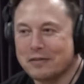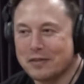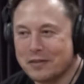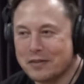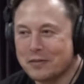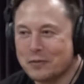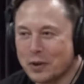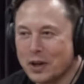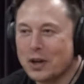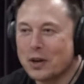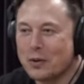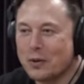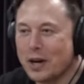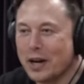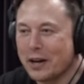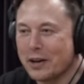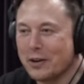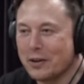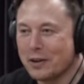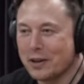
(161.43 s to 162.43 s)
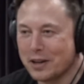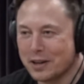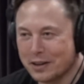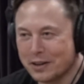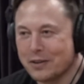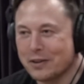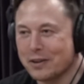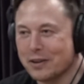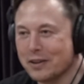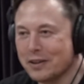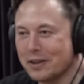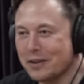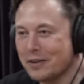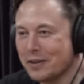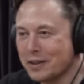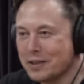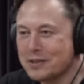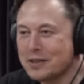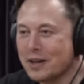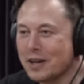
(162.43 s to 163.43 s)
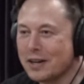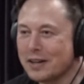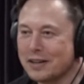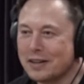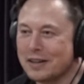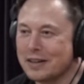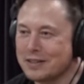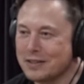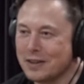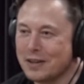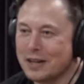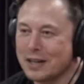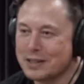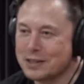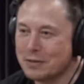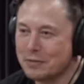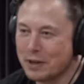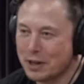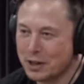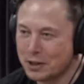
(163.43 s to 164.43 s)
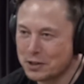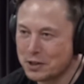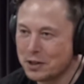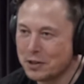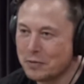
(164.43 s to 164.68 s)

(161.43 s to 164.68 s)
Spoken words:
we got quite a coconut going on there. It's not like some eggshell.